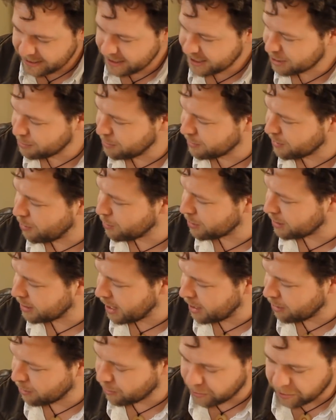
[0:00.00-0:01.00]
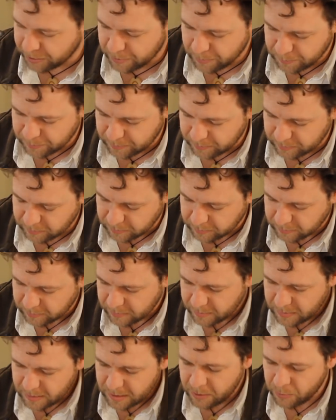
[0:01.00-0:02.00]
So we've gone with an algorithm,
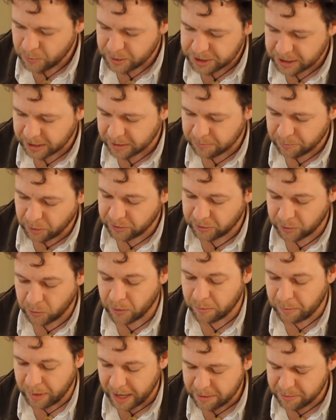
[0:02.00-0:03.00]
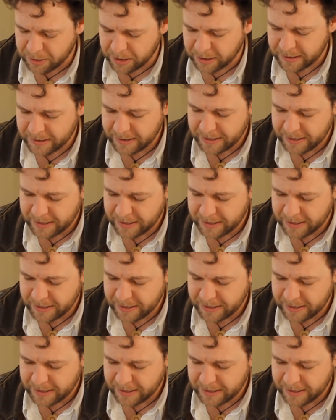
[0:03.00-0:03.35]
which I can point to on paper,